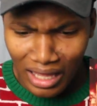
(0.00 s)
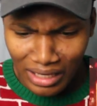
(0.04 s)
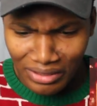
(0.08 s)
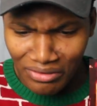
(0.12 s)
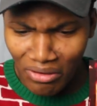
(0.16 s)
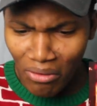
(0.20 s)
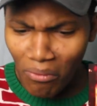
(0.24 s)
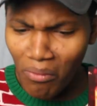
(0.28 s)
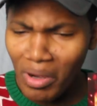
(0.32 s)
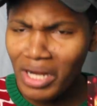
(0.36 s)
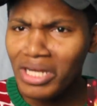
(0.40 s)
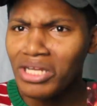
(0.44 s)

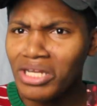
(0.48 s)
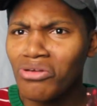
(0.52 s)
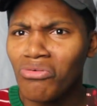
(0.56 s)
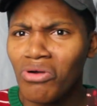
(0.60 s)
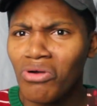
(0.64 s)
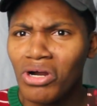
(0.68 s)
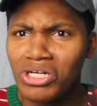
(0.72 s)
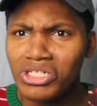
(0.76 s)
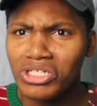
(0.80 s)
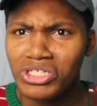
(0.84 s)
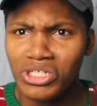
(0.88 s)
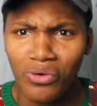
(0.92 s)
No wonder you
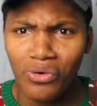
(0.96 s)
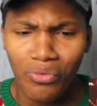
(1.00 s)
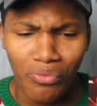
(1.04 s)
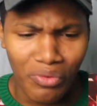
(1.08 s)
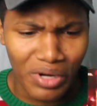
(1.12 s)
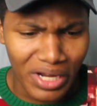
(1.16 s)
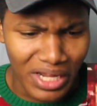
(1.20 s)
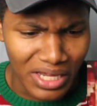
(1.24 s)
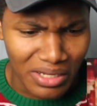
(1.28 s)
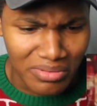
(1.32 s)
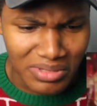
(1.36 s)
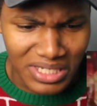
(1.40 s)
hurt your
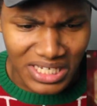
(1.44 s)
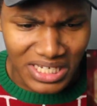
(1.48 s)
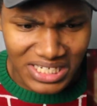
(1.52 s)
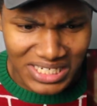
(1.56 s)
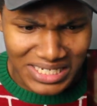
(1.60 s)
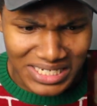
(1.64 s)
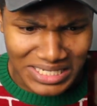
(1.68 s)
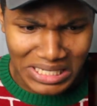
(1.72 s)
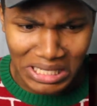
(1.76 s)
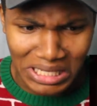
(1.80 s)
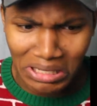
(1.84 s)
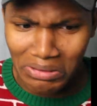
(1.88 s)
ribs. He
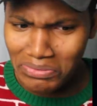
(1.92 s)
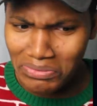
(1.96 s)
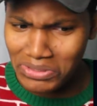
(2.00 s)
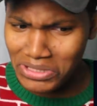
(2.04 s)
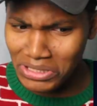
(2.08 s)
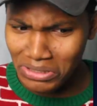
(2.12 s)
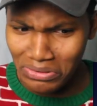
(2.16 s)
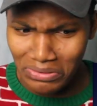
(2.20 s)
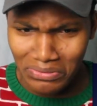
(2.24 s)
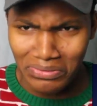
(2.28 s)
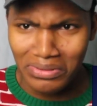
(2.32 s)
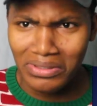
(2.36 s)
just killed
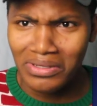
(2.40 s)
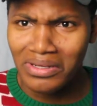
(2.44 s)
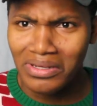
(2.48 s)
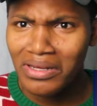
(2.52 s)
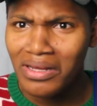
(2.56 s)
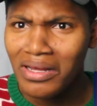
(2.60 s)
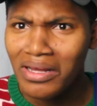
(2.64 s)
you.